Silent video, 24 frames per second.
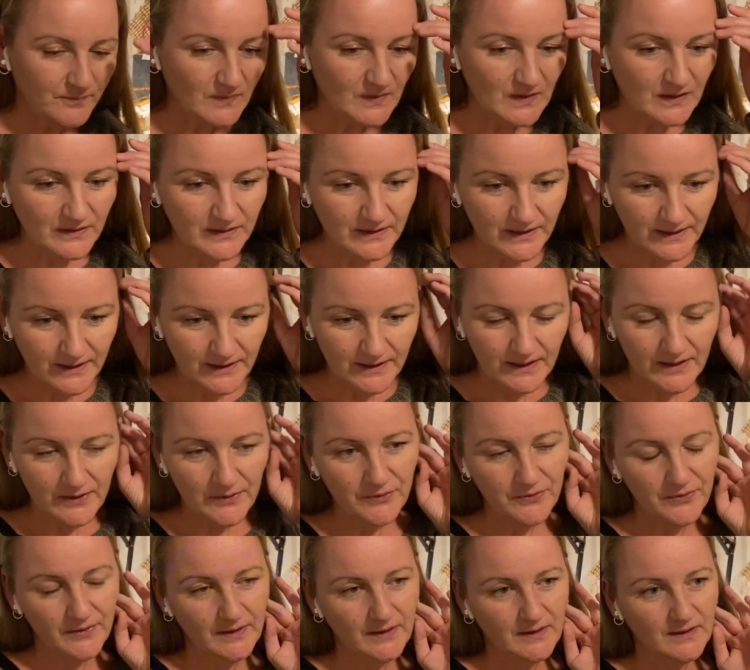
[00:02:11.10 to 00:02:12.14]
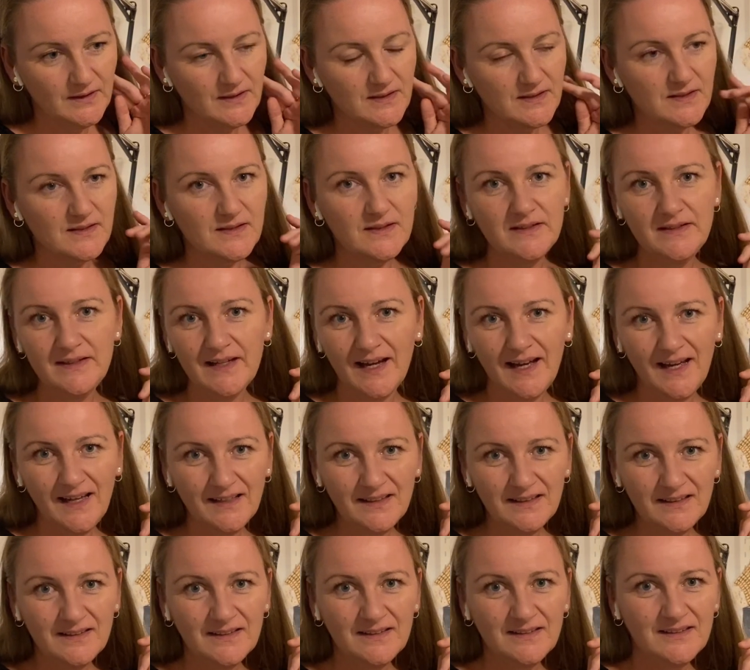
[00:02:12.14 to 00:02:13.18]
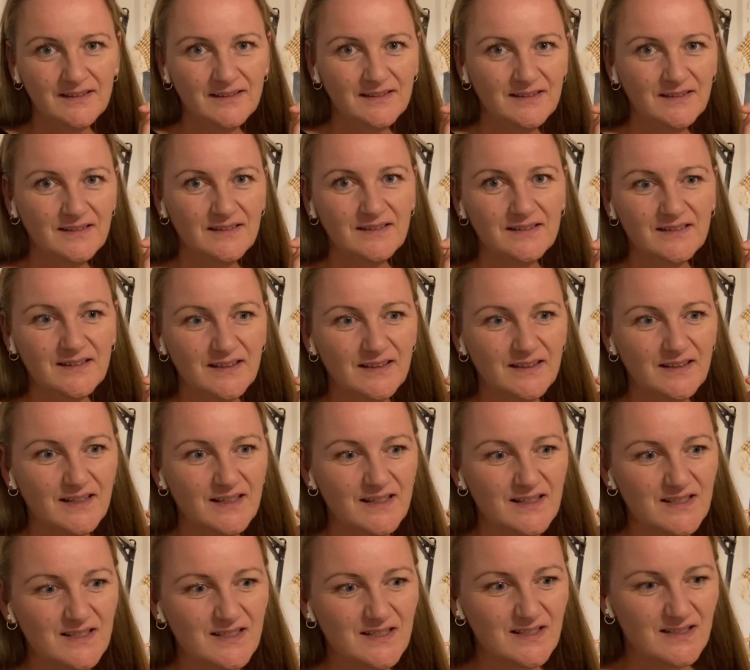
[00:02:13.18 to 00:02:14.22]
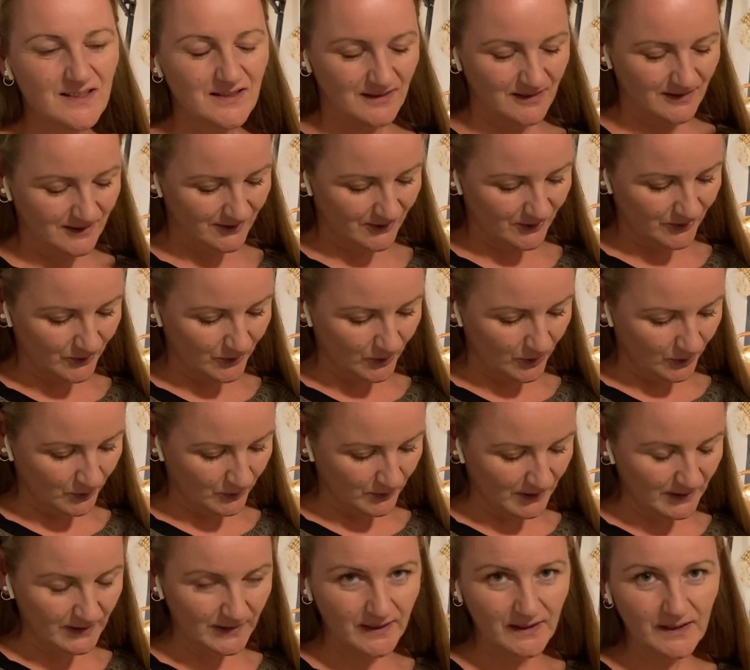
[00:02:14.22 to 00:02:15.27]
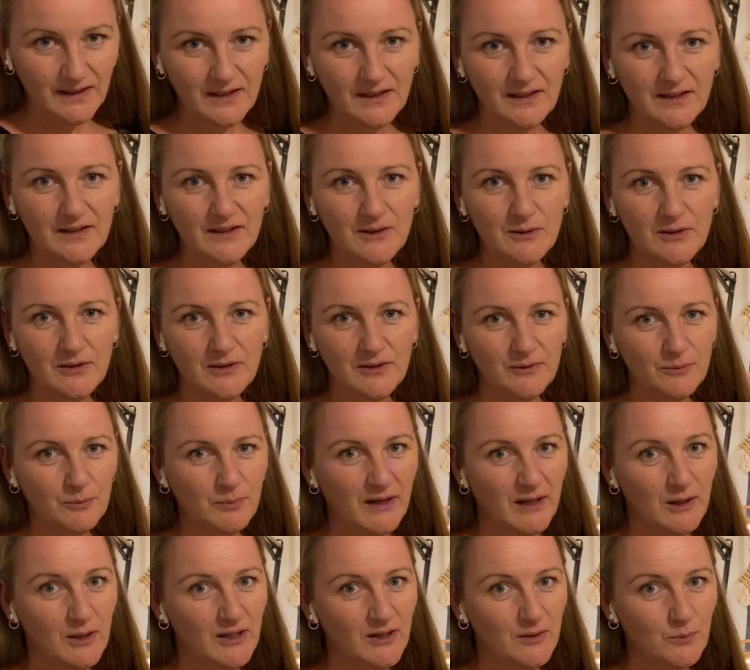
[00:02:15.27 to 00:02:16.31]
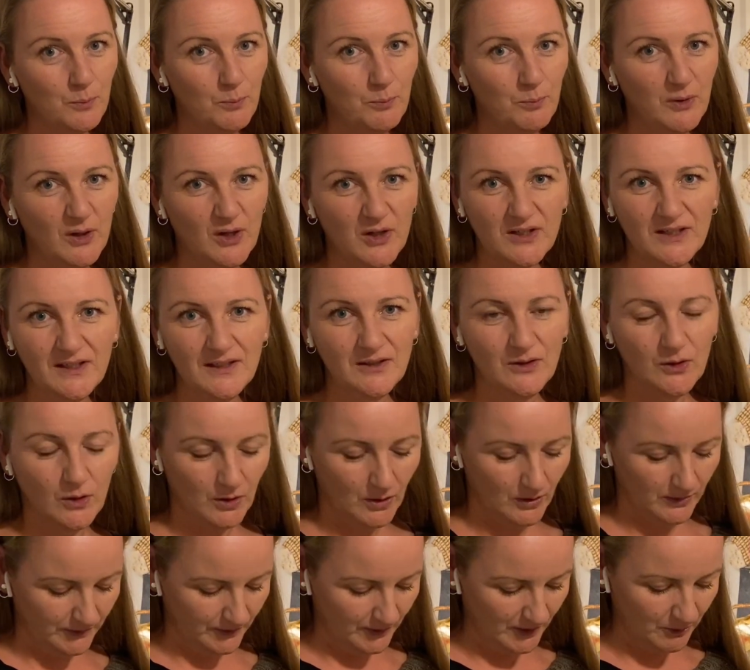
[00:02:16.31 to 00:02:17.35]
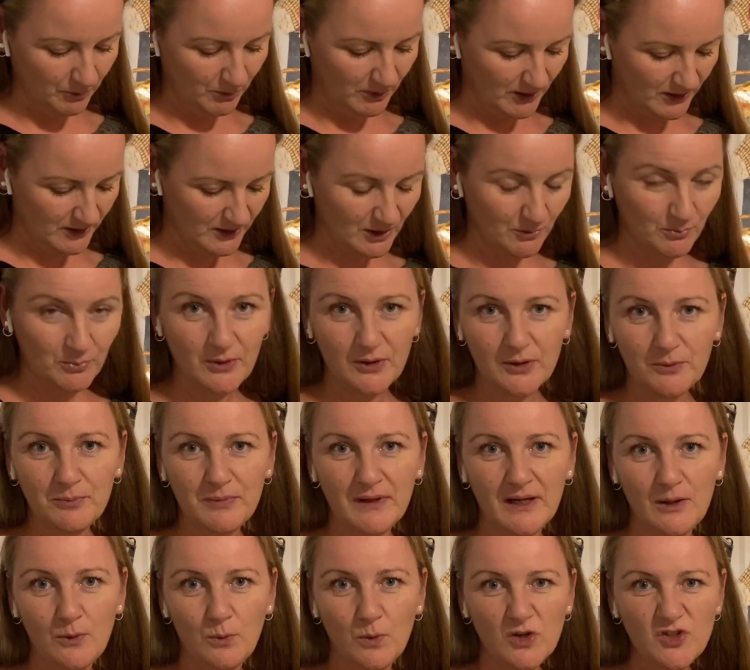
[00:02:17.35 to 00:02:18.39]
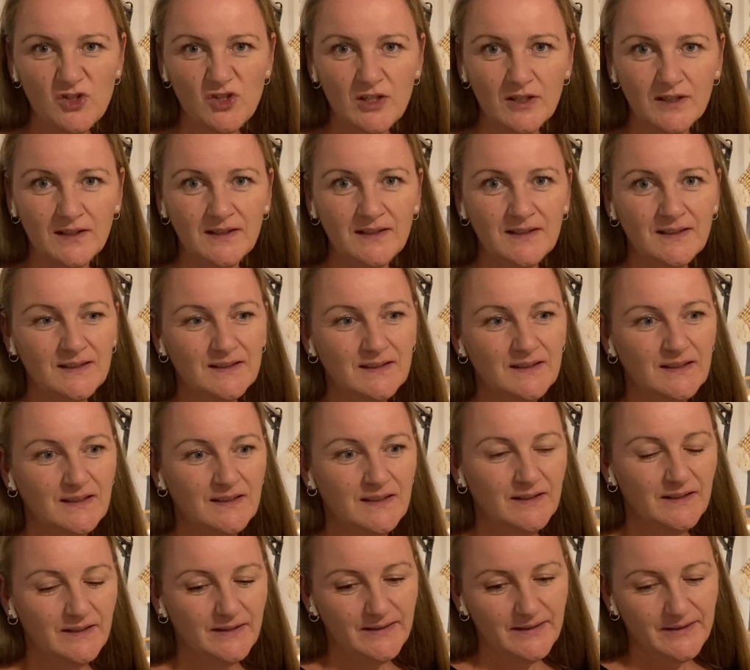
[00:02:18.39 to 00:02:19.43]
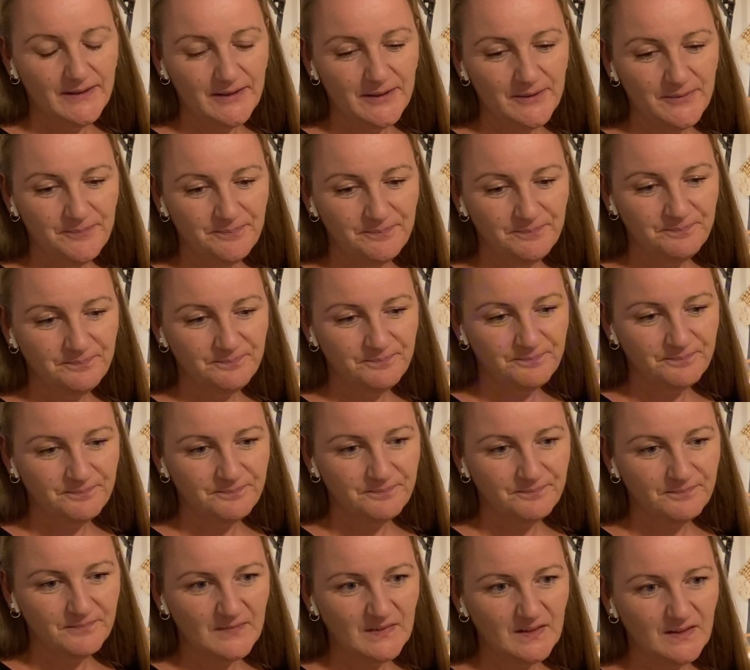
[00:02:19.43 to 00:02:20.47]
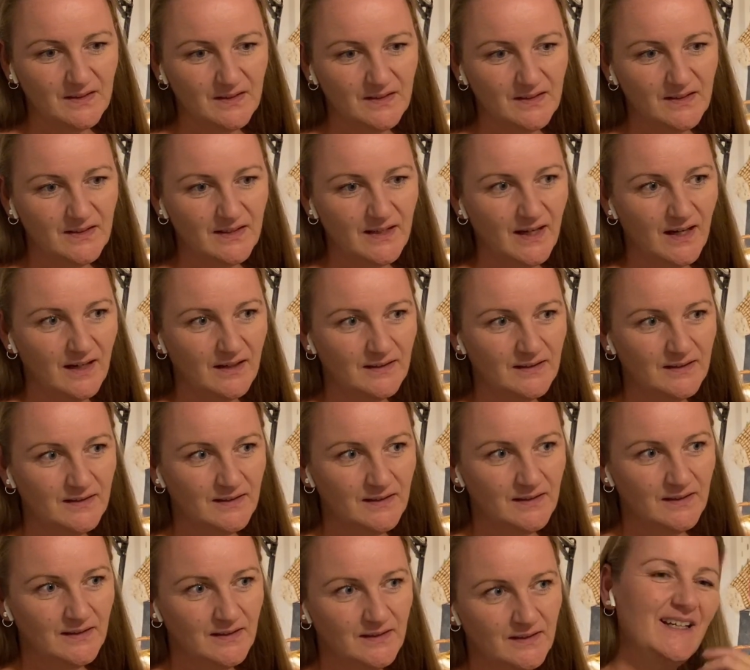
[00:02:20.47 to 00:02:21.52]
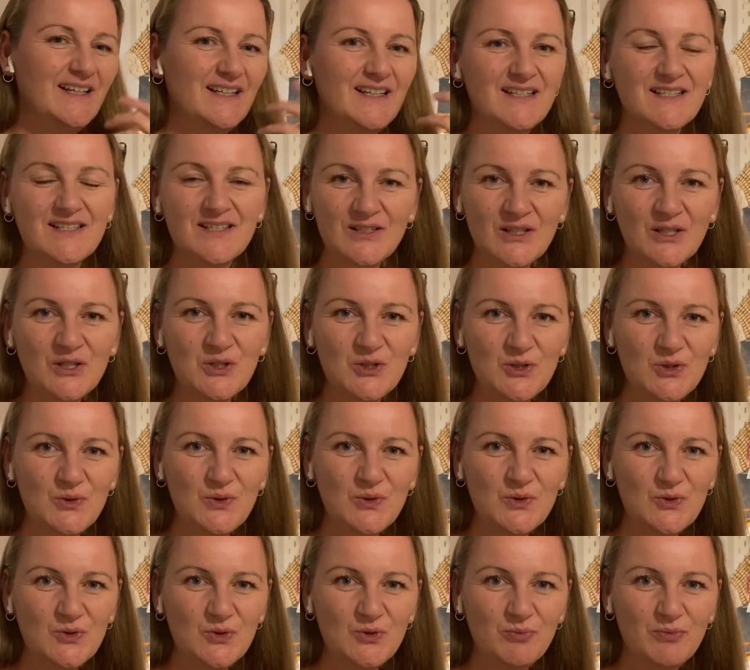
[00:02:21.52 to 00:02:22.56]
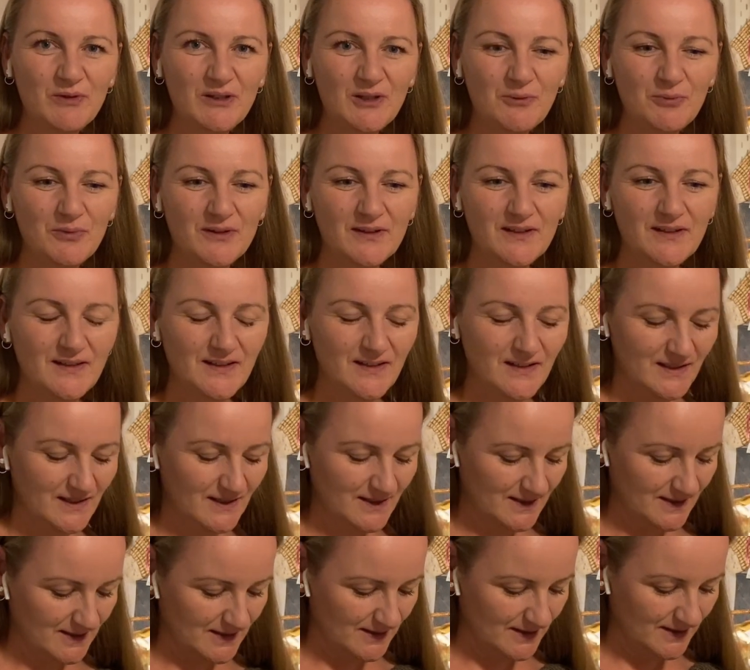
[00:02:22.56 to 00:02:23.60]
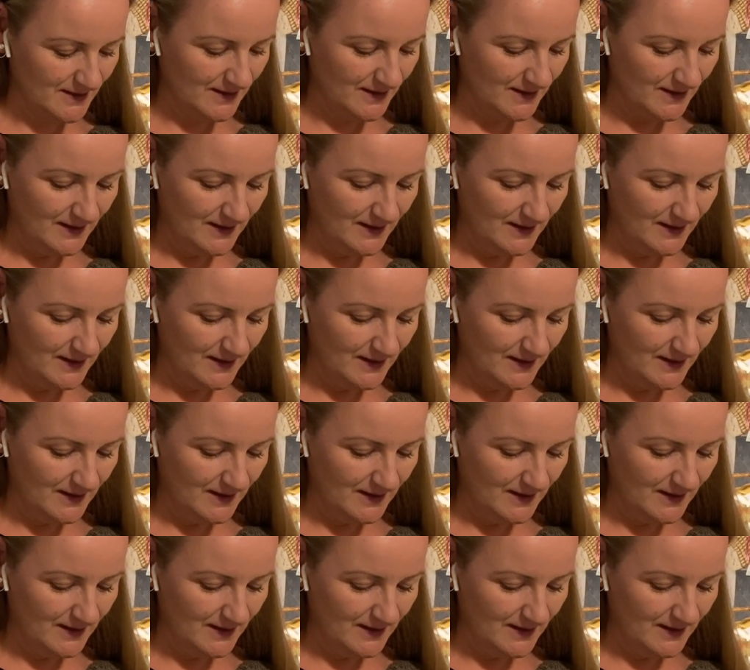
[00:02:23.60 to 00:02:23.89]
yeah, I think it's the yarn that has grown a little by blocking, or not blocking, but by washing. Yeah, it's not too big, but it is